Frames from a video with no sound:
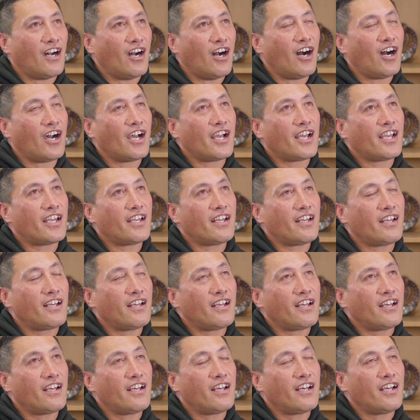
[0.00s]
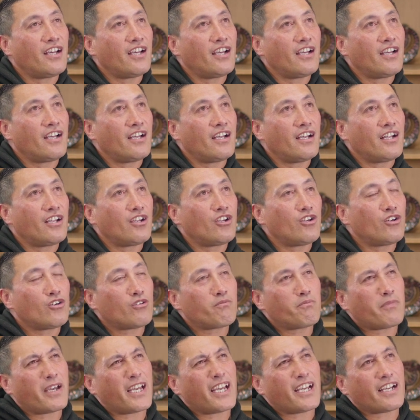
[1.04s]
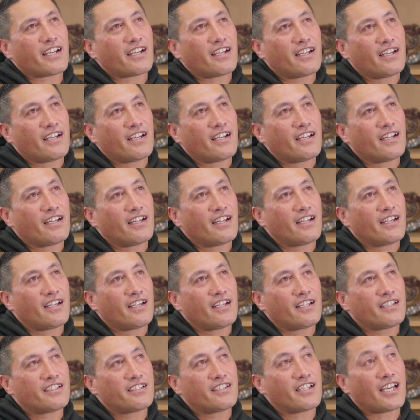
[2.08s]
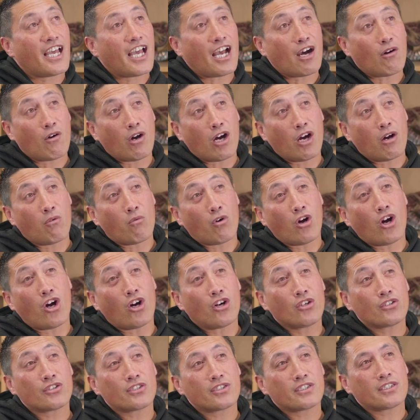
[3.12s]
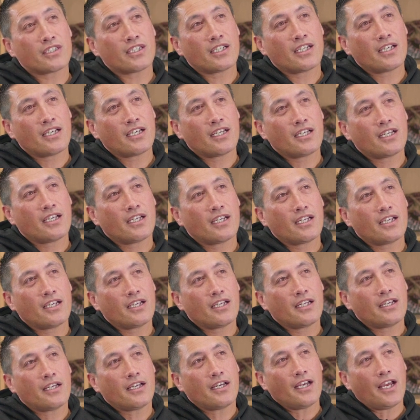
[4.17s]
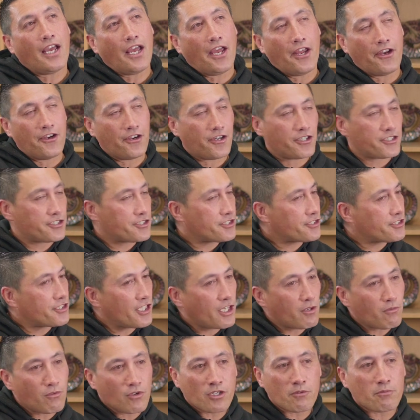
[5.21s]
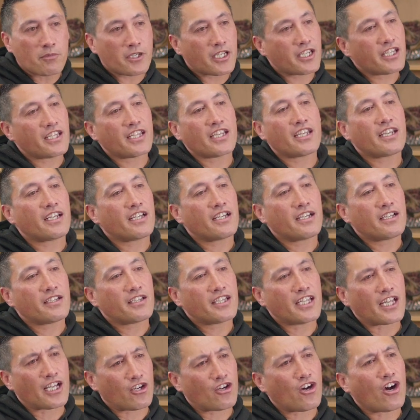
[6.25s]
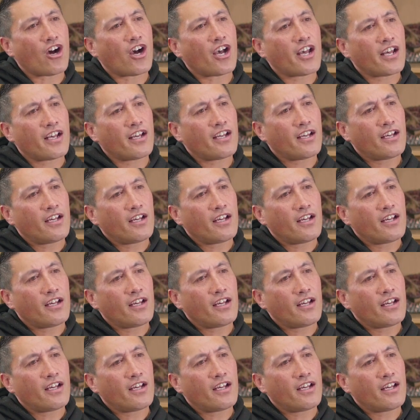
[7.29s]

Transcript: I look back to how I was, and I just don't want to be that guy.